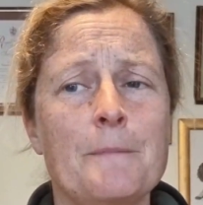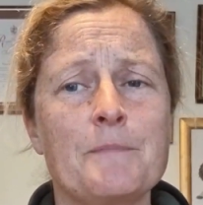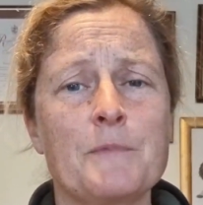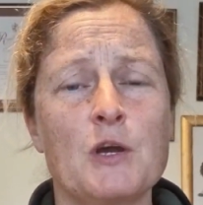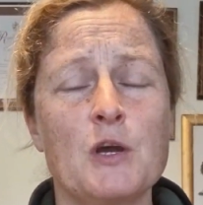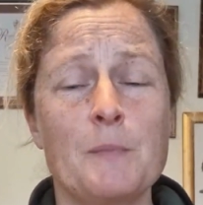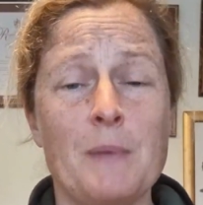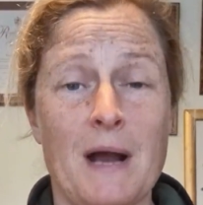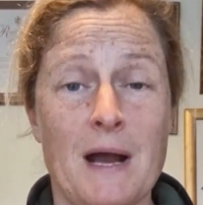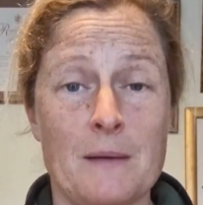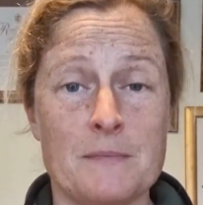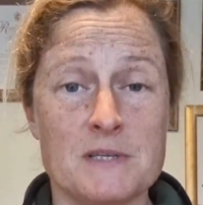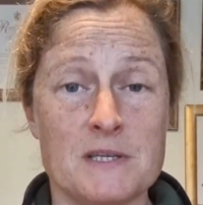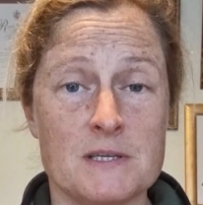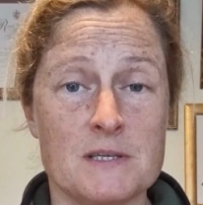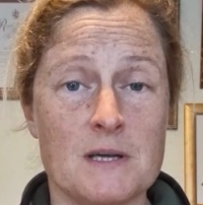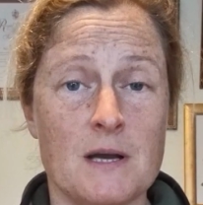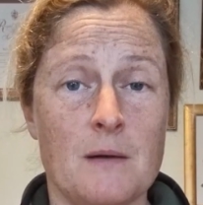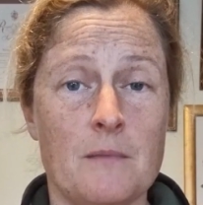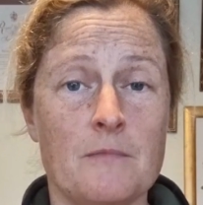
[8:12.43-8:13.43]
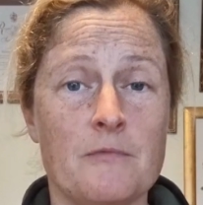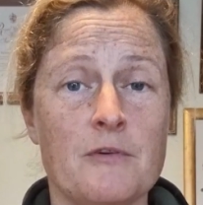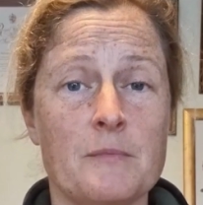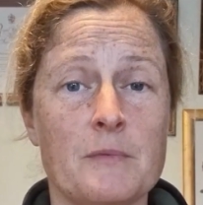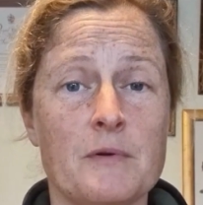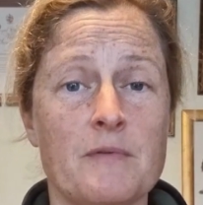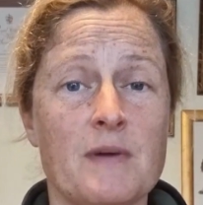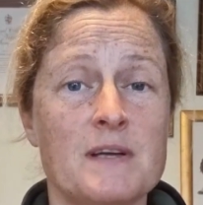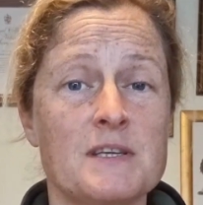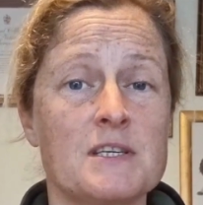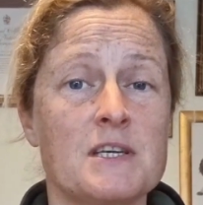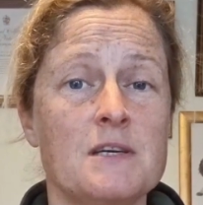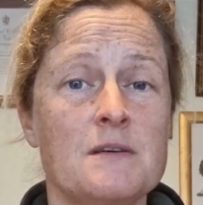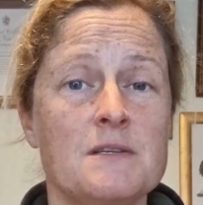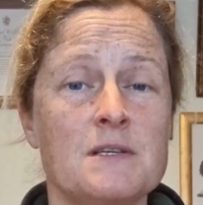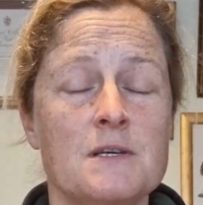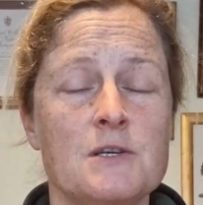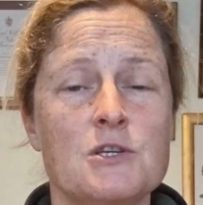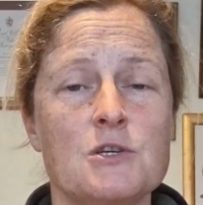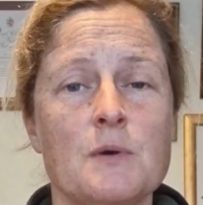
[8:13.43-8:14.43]
who perhaps has come from a rescue
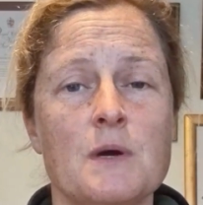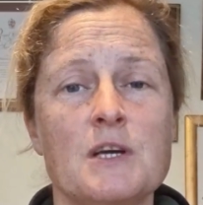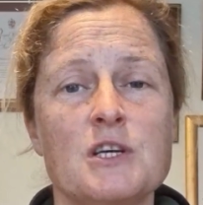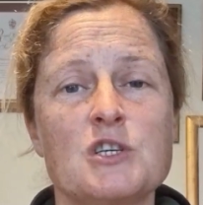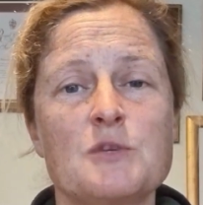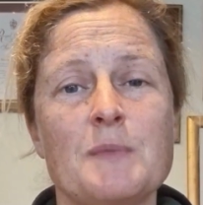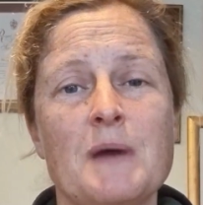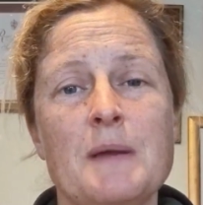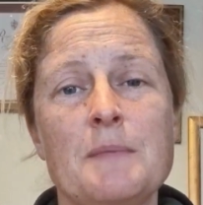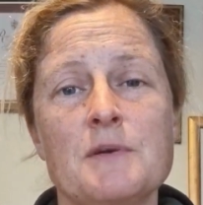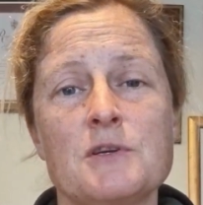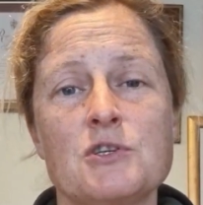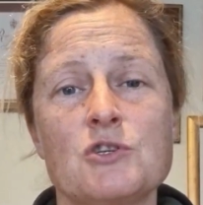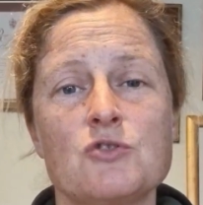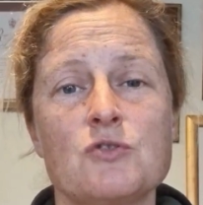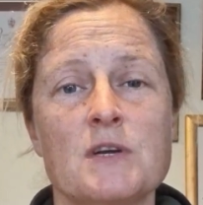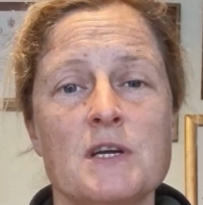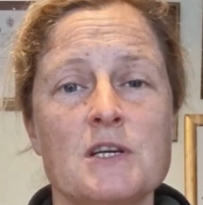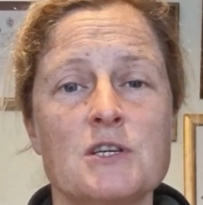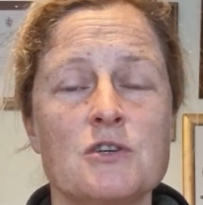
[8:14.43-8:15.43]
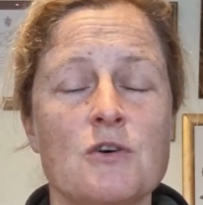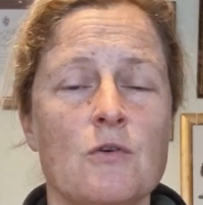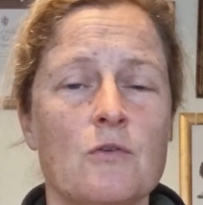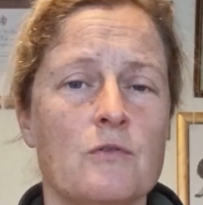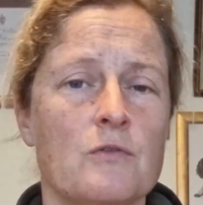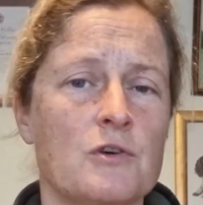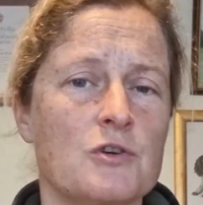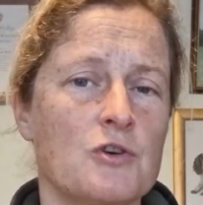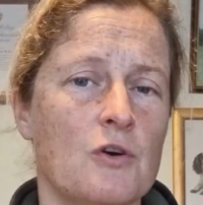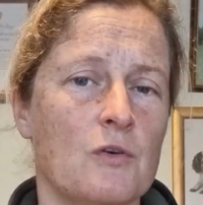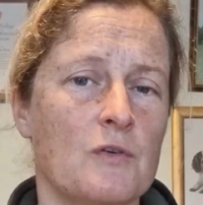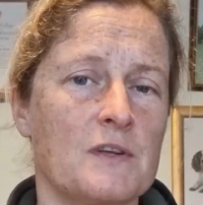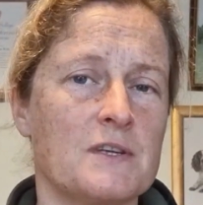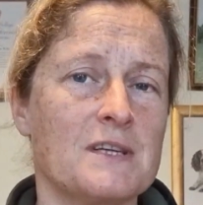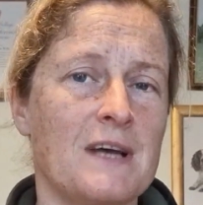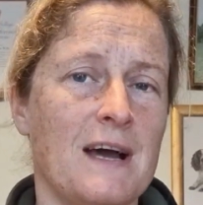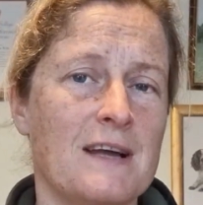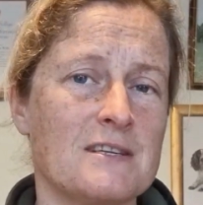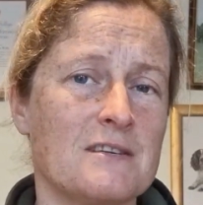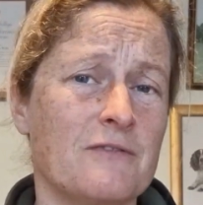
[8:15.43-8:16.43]
situation, maybe a street dog or a dog that's
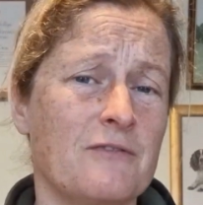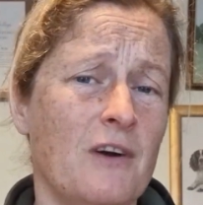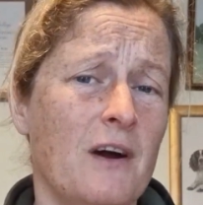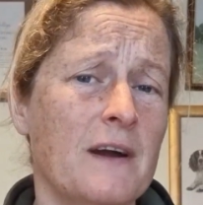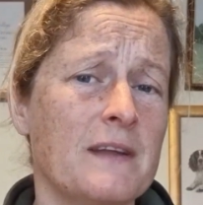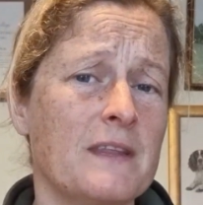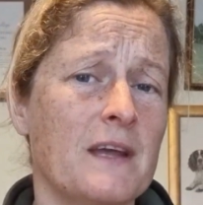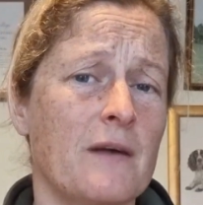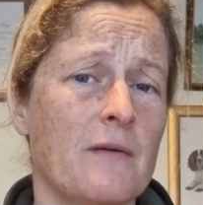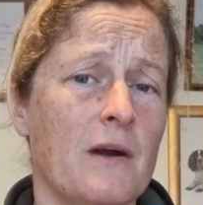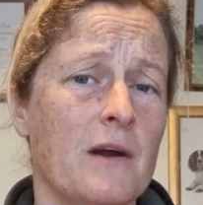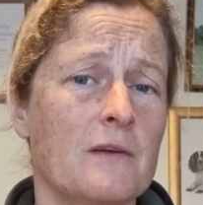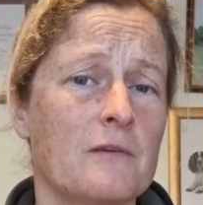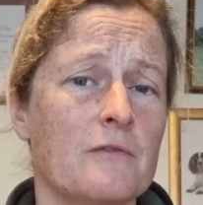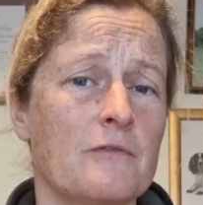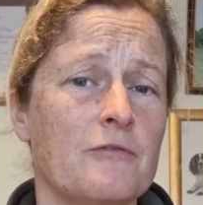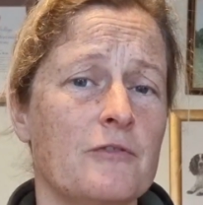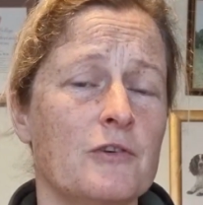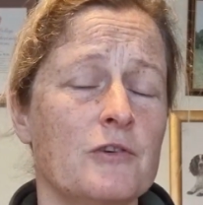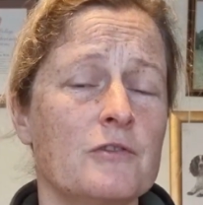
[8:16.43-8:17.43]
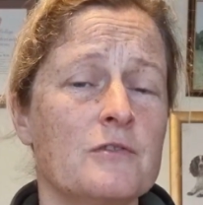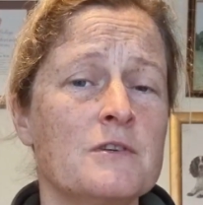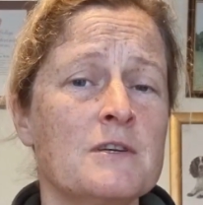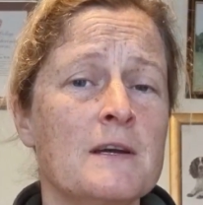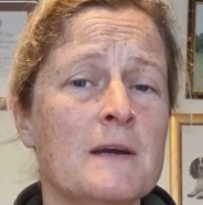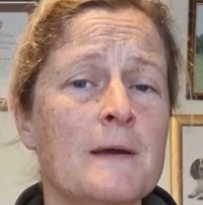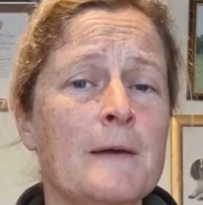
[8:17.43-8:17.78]
had to find their own food.